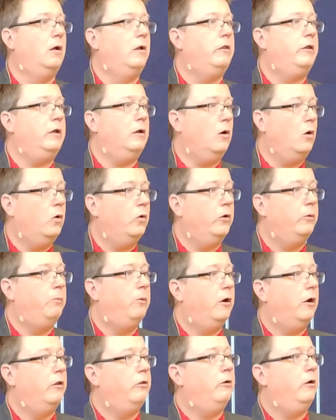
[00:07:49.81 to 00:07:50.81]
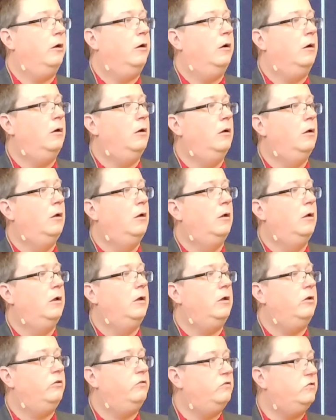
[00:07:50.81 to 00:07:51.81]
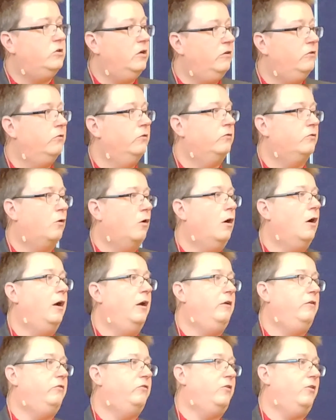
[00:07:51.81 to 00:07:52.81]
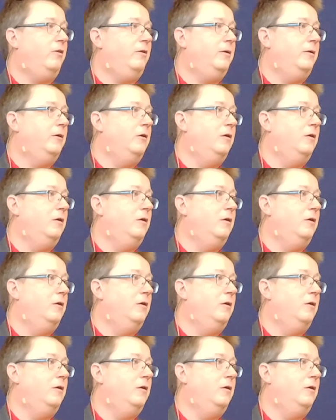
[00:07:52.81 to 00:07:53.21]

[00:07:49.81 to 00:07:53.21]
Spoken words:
The older brother is Jesus Christ.